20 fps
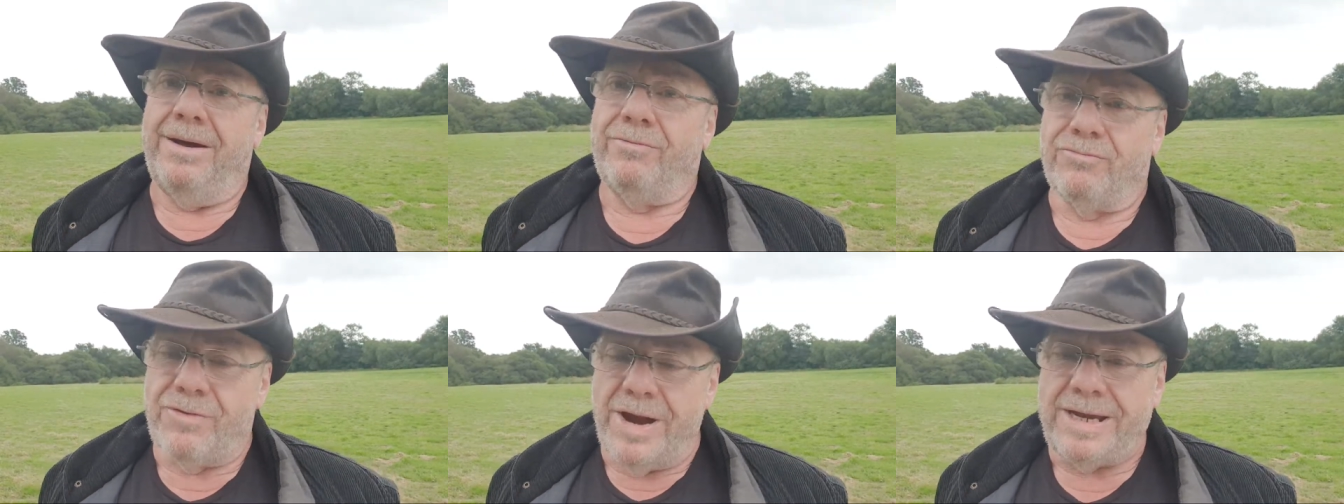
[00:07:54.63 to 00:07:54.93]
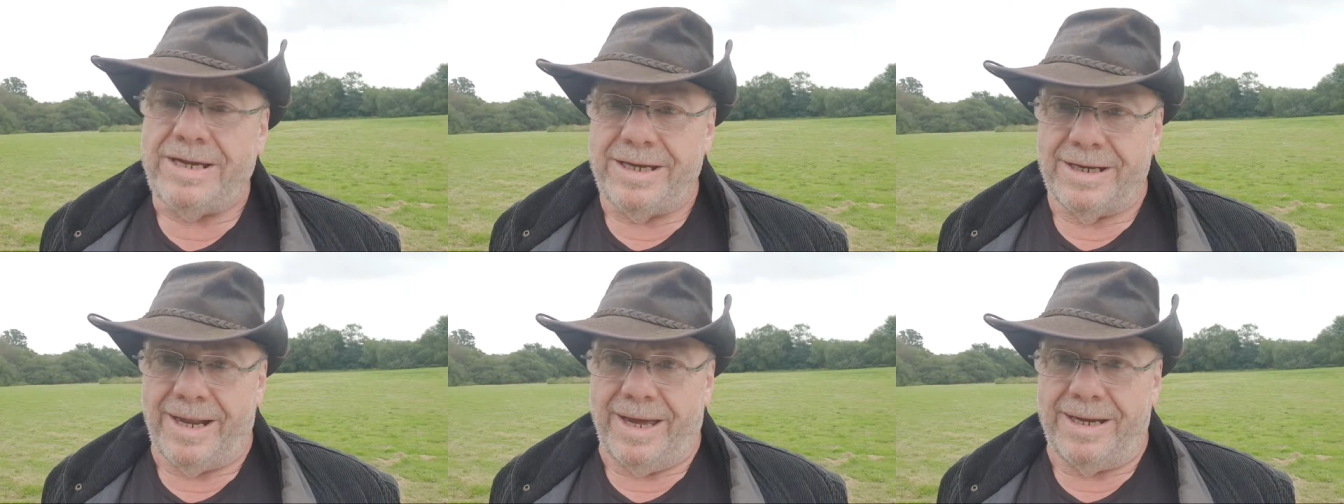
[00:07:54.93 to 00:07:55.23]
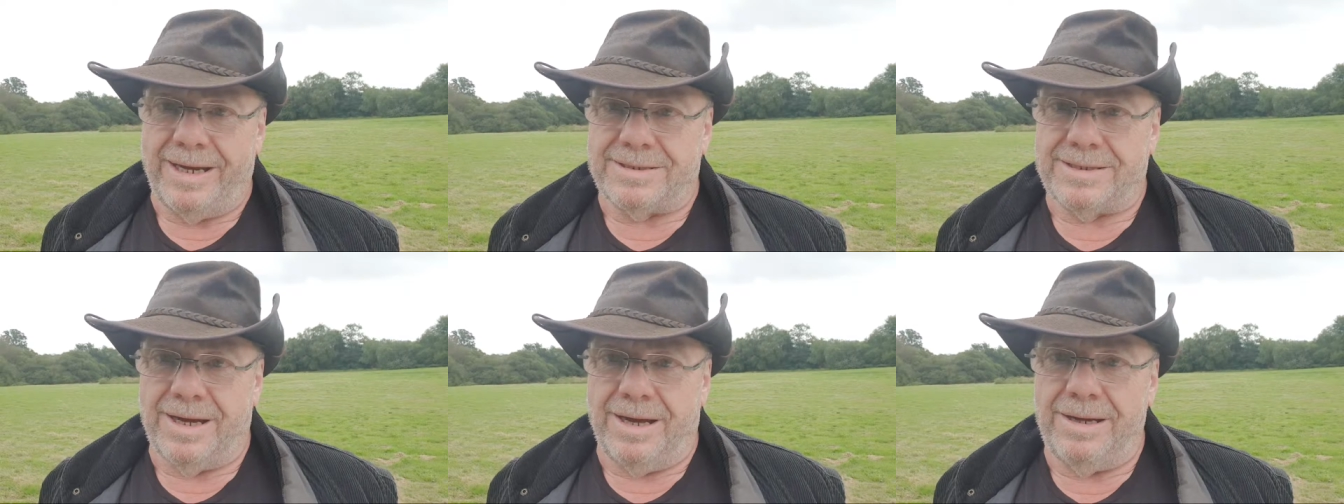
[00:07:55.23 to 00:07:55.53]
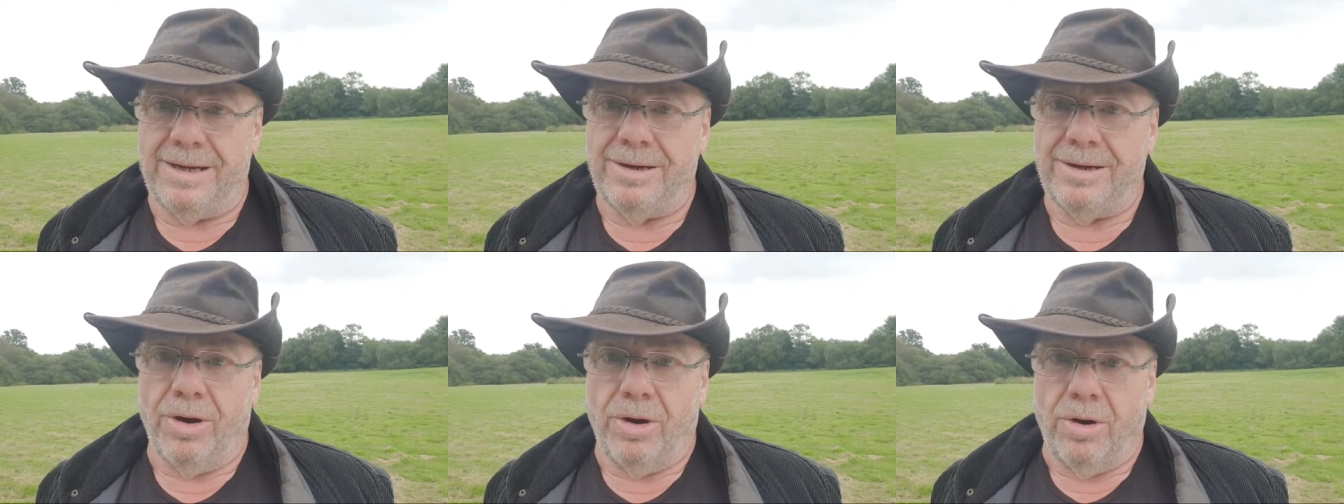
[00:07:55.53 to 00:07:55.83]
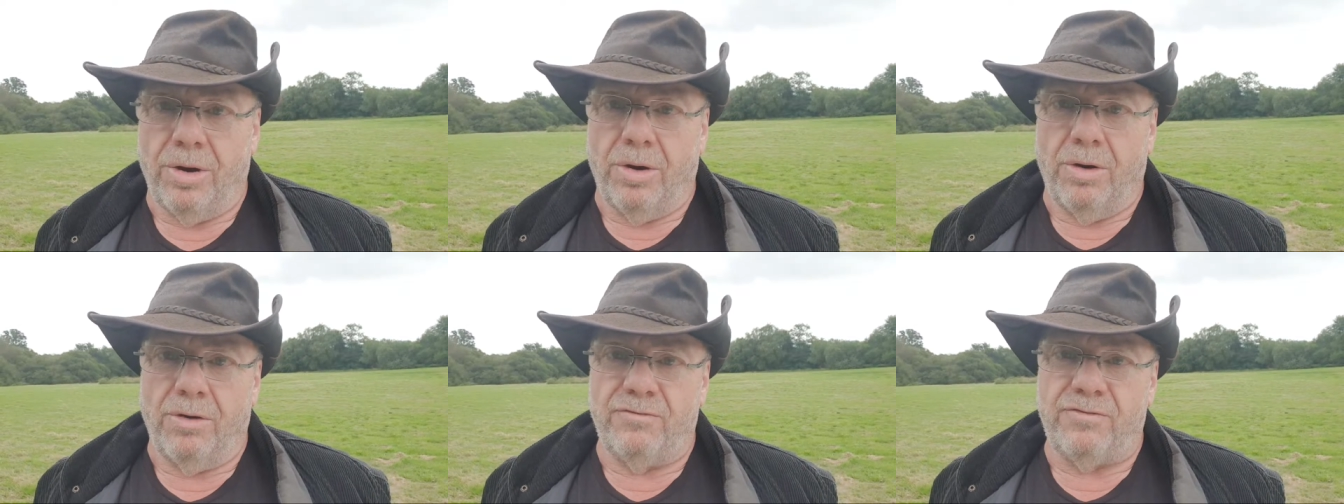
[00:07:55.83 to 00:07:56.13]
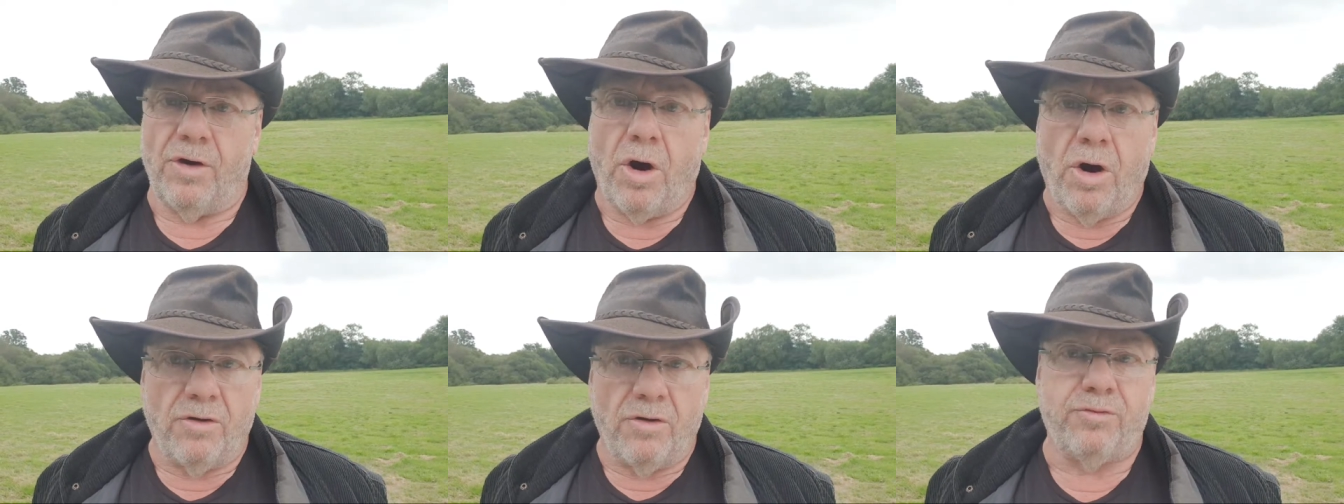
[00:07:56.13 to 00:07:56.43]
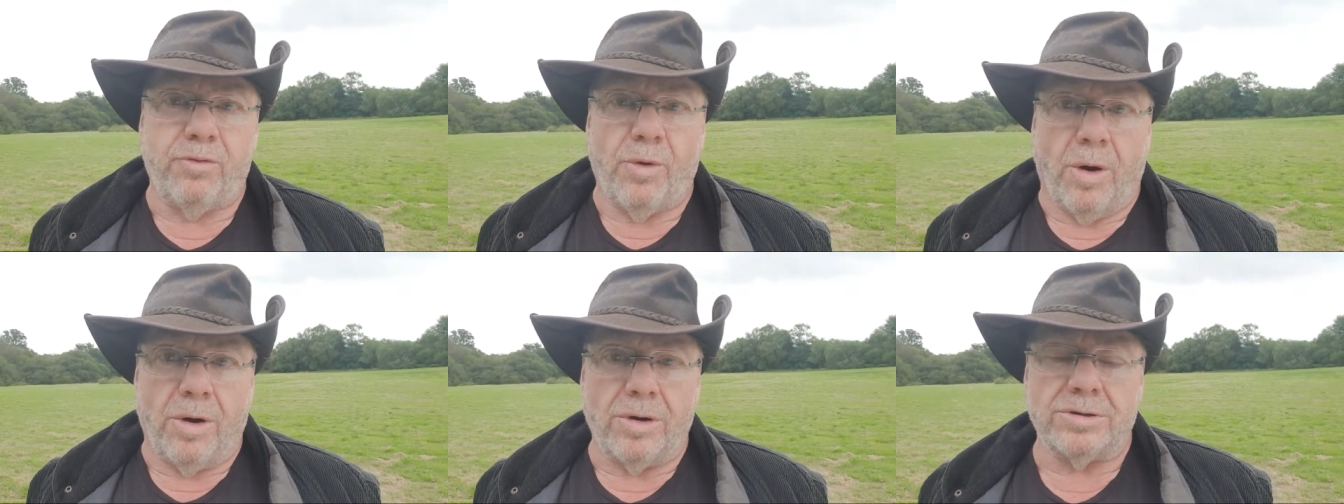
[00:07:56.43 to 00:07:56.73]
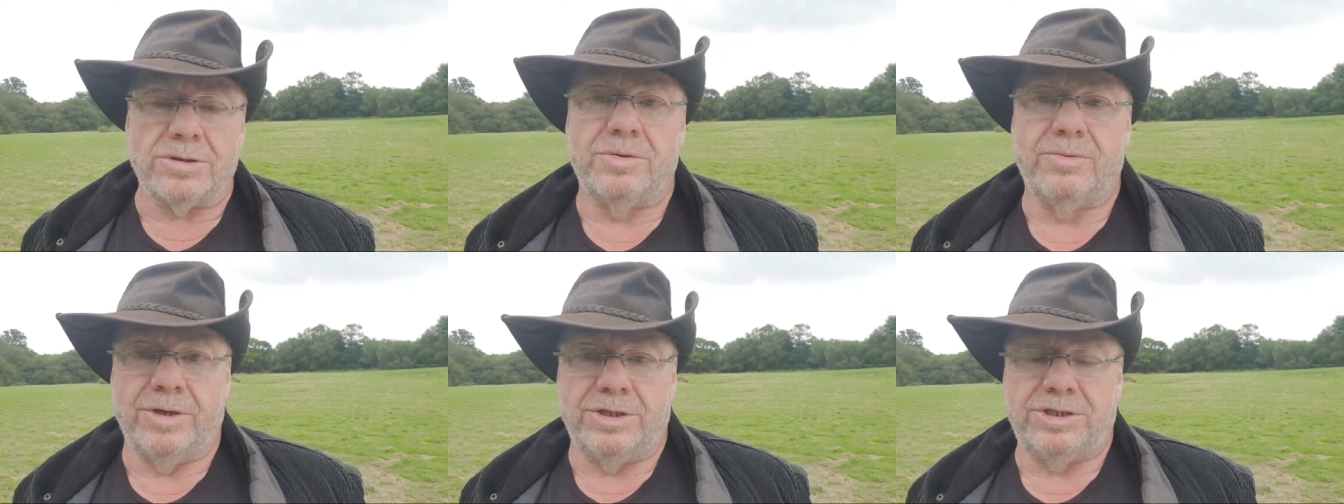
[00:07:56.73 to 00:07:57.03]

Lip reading: regulator of Ofwat,